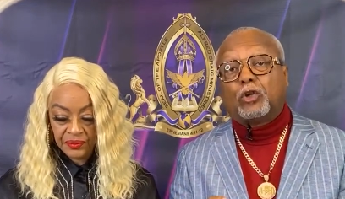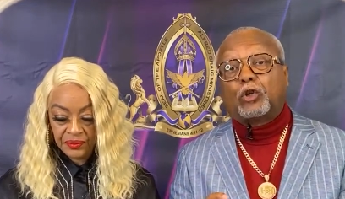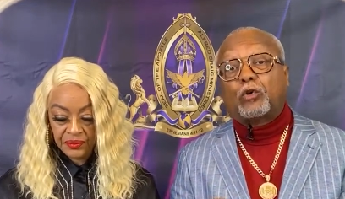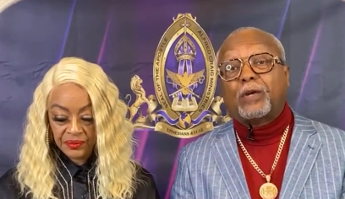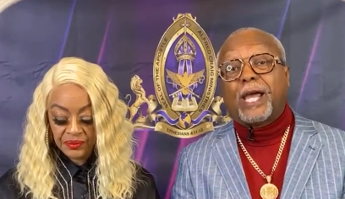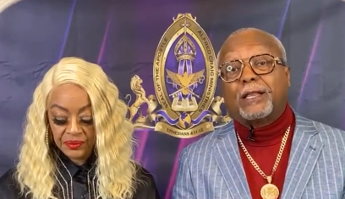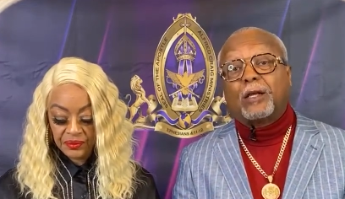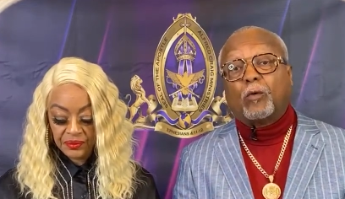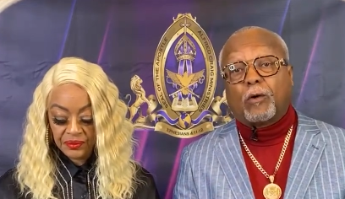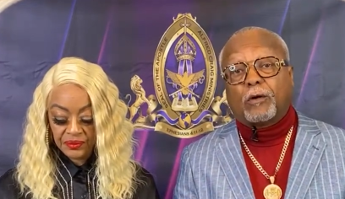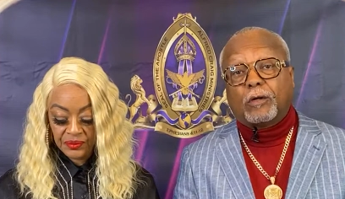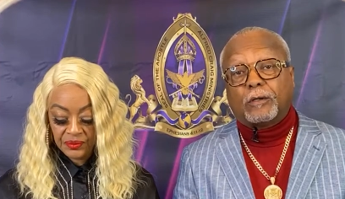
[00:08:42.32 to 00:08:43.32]
Speaker 1: to mm-hmm. create the
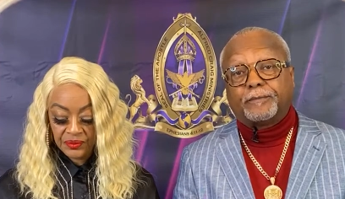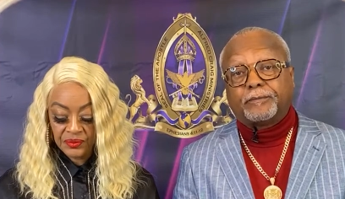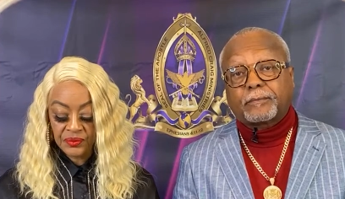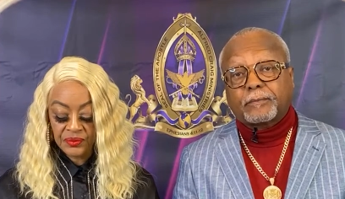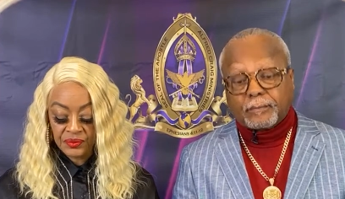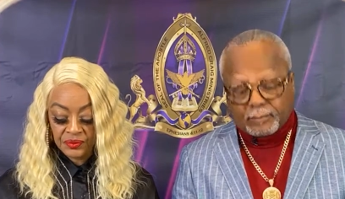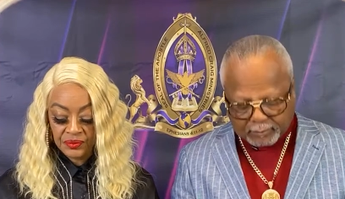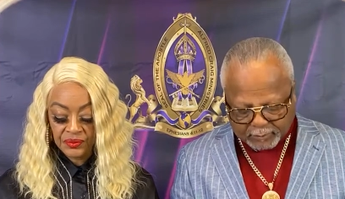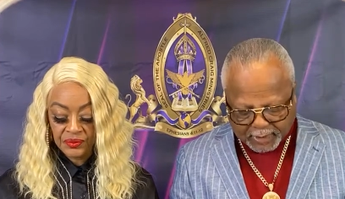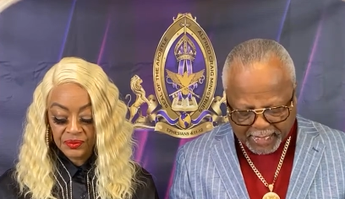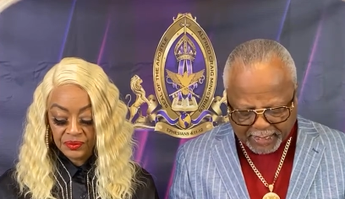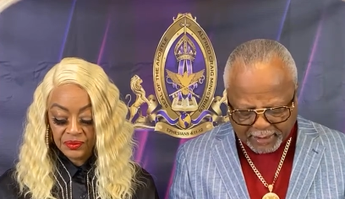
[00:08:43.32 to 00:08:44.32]
world. Mm.
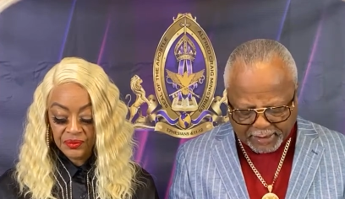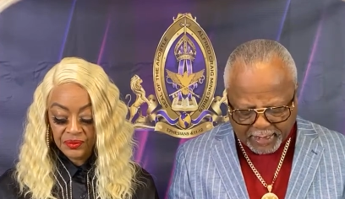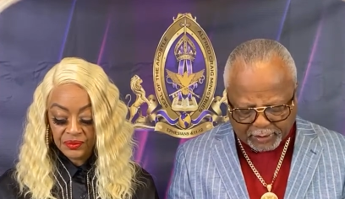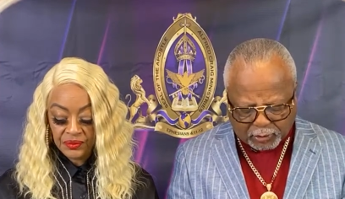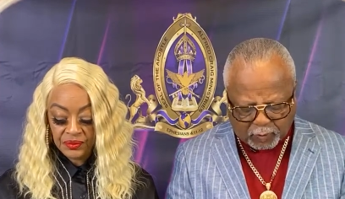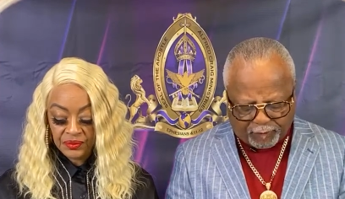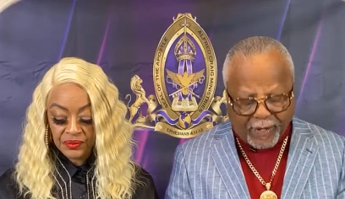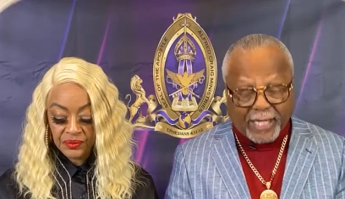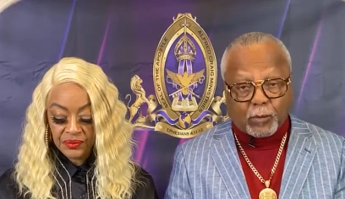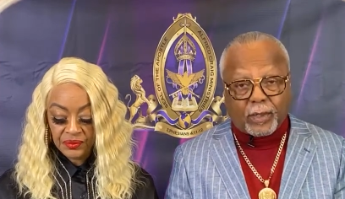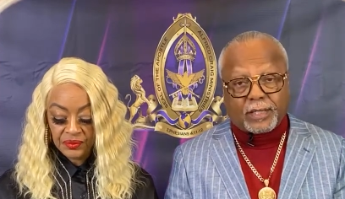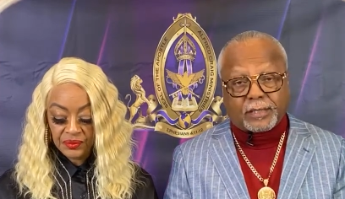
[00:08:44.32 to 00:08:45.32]
And He says, through
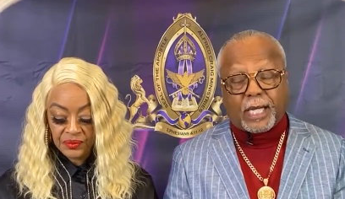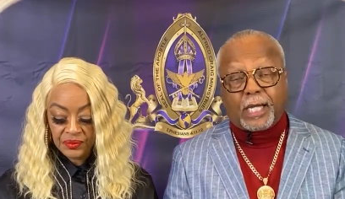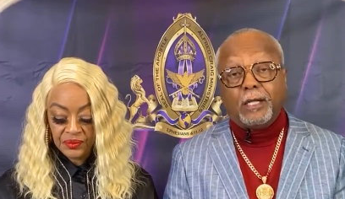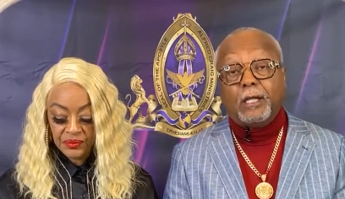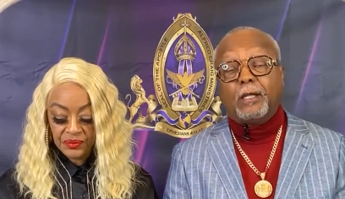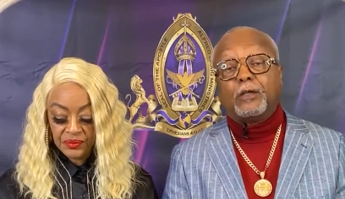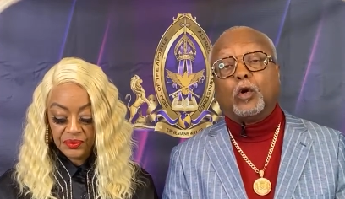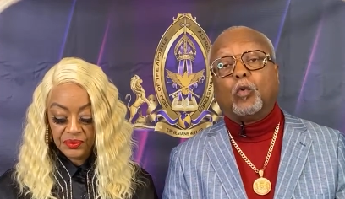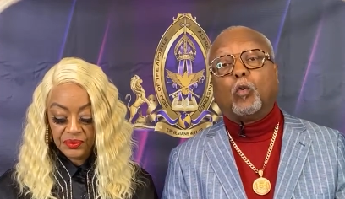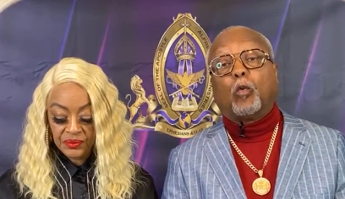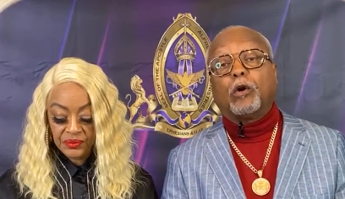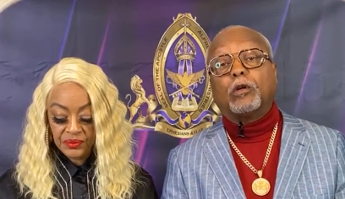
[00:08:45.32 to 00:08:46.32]
faith we understand the
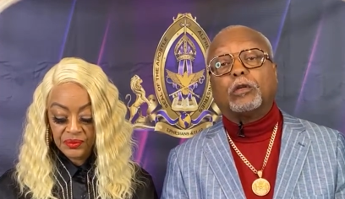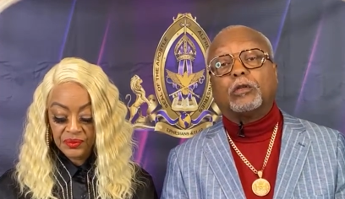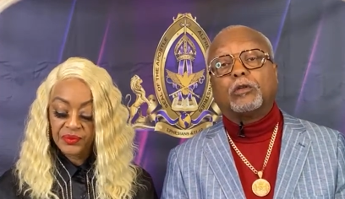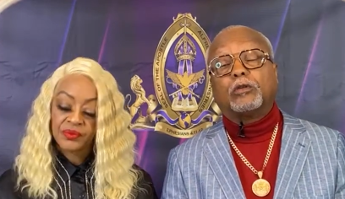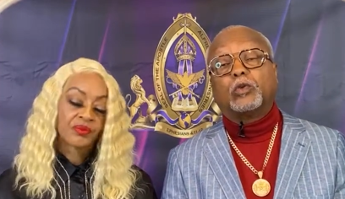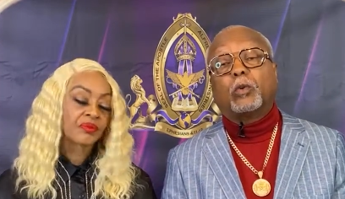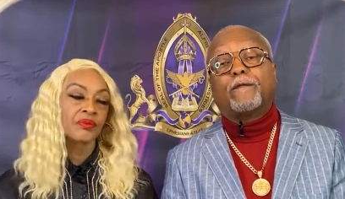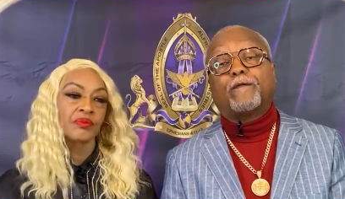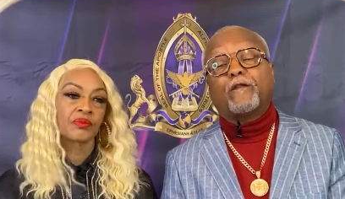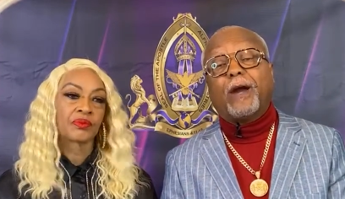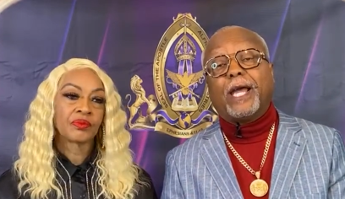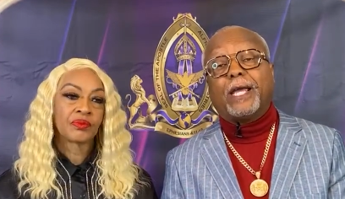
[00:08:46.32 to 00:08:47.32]
worlds were
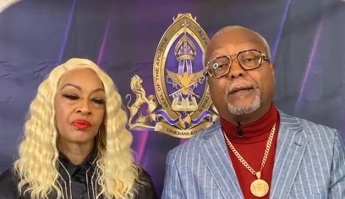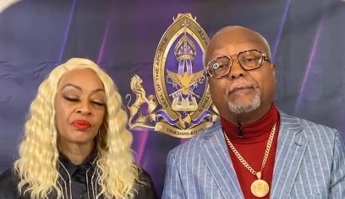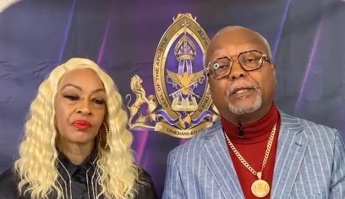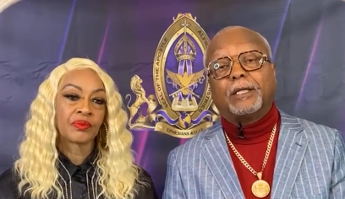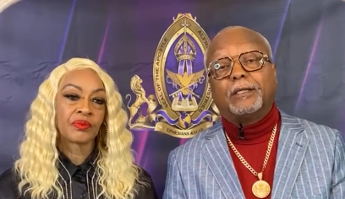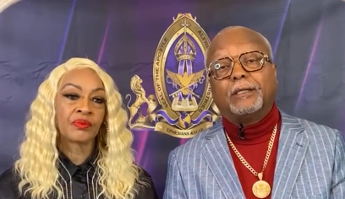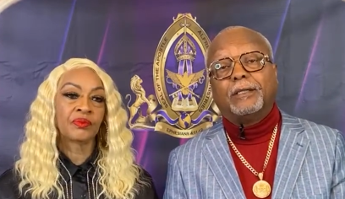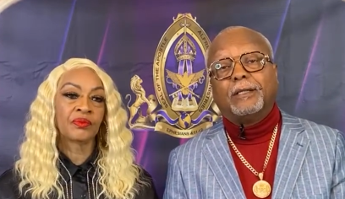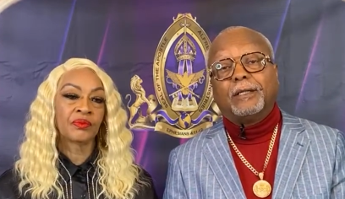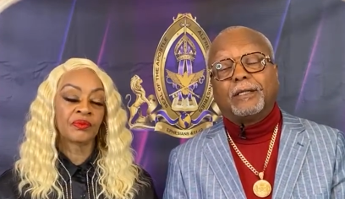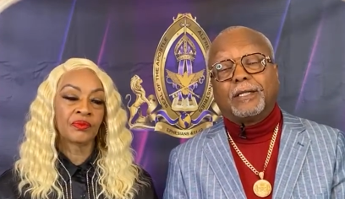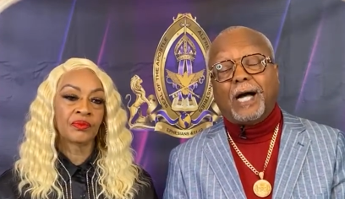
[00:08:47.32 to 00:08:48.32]
framed.
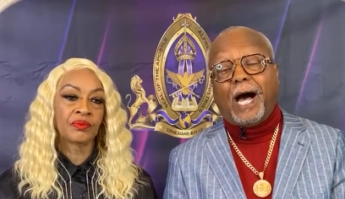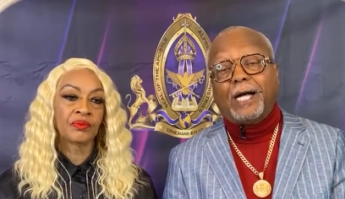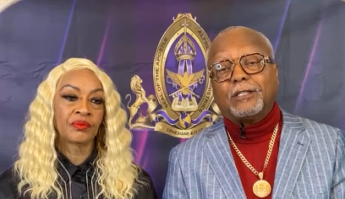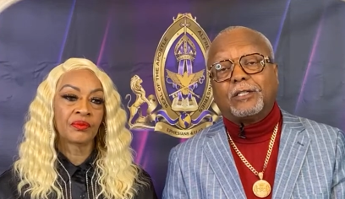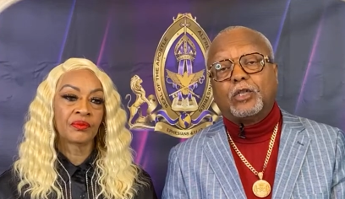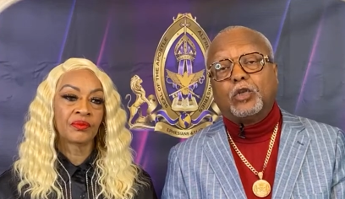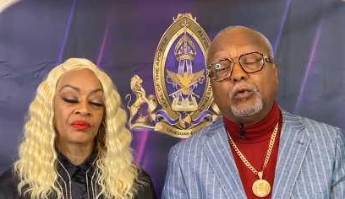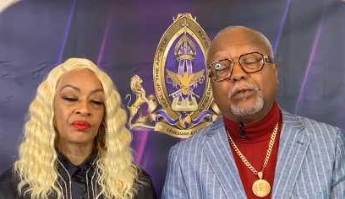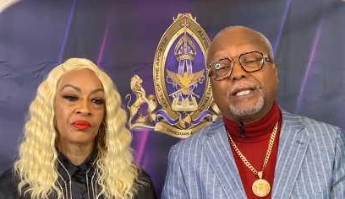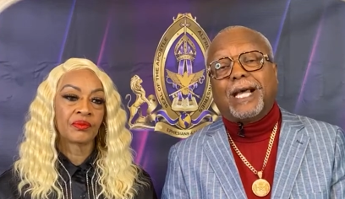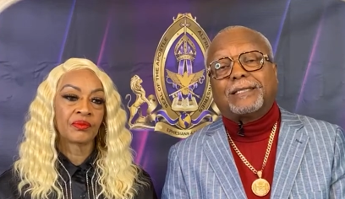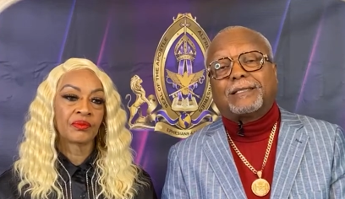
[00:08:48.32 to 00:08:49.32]
Mm. God
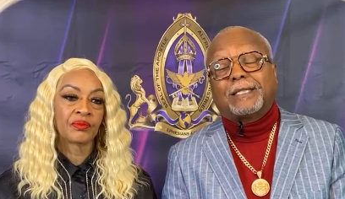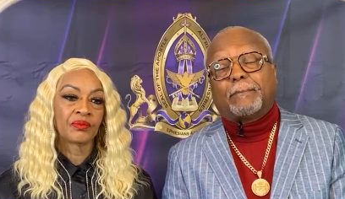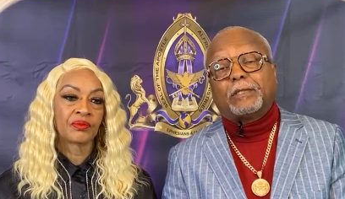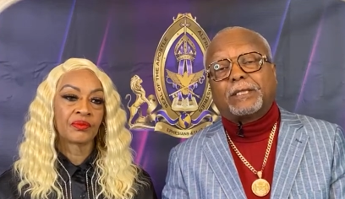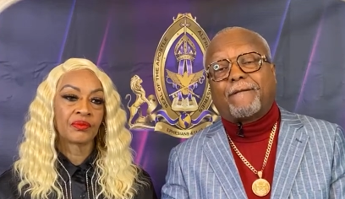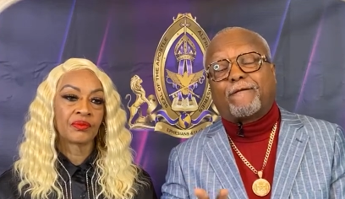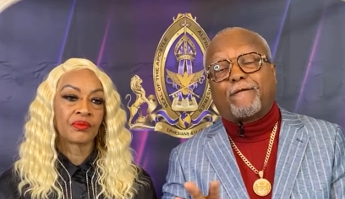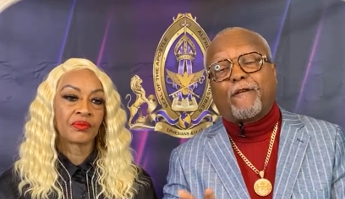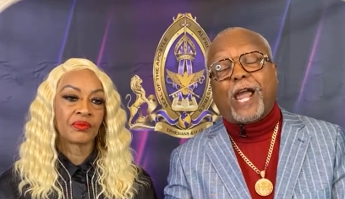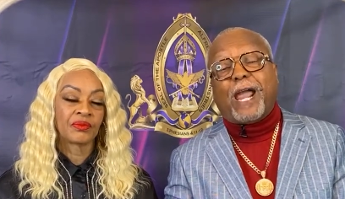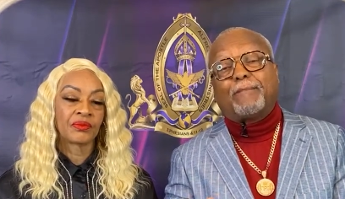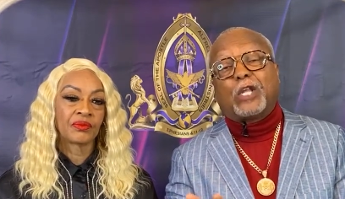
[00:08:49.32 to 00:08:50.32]
used that substance and
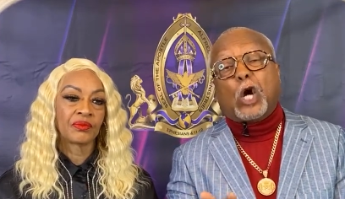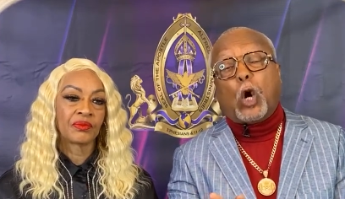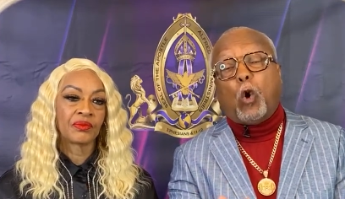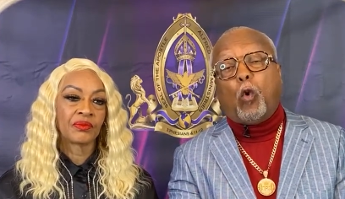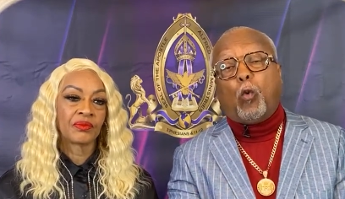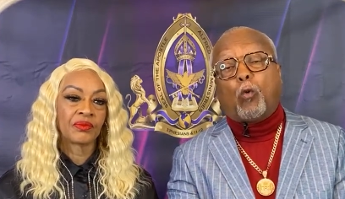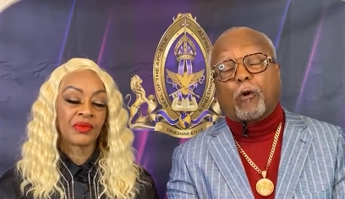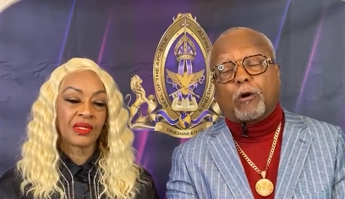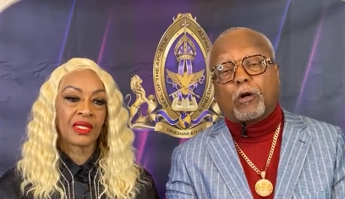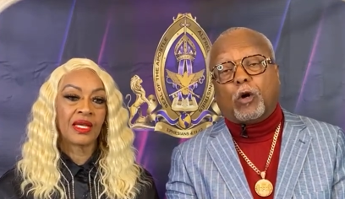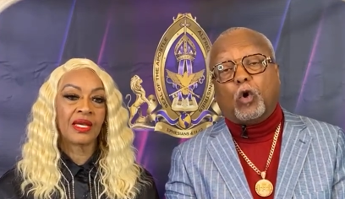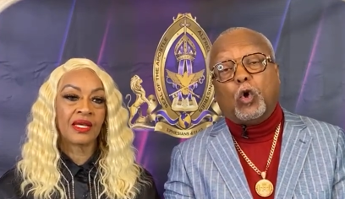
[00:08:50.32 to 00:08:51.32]
framed the whole
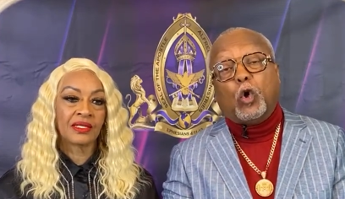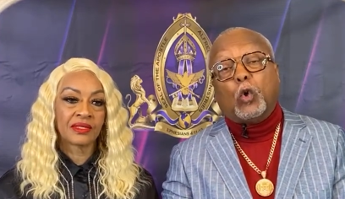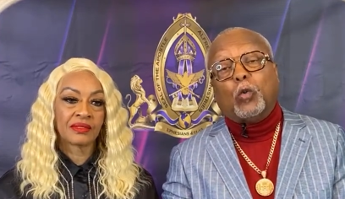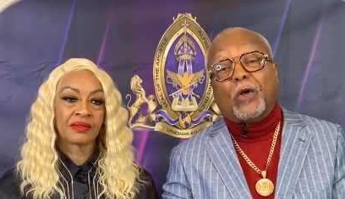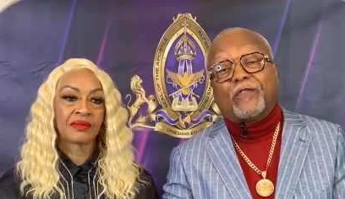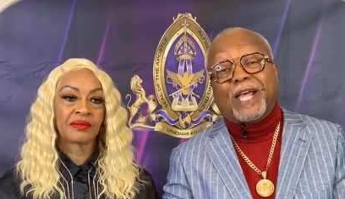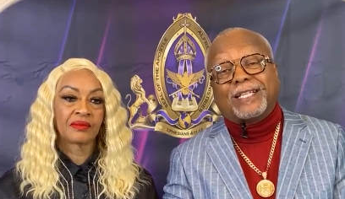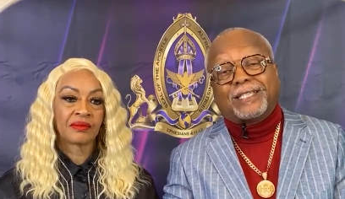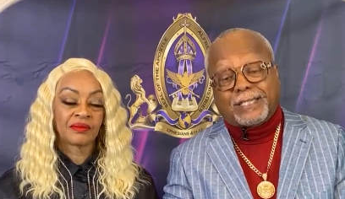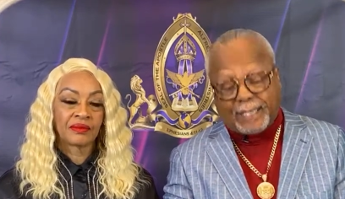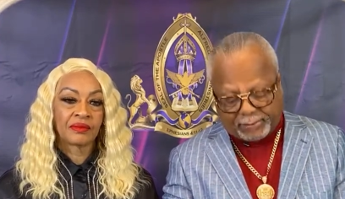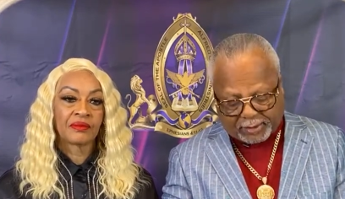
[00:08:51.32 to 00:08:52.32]
world with that
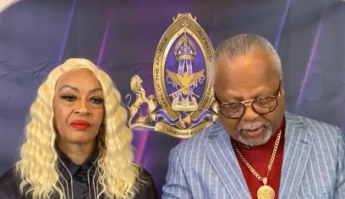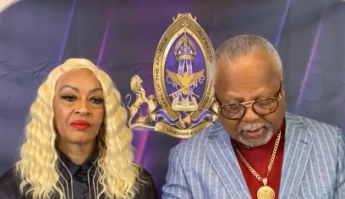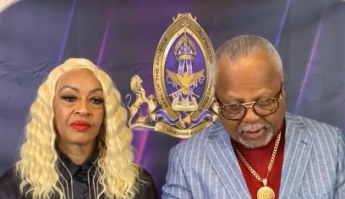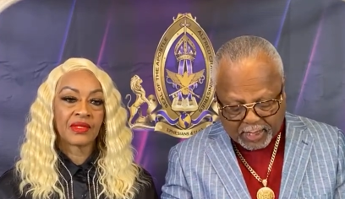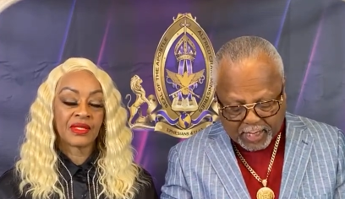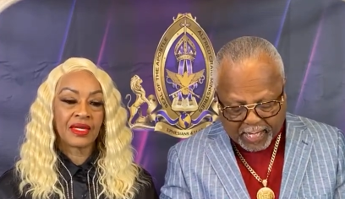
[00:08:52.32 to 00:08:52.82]
substance.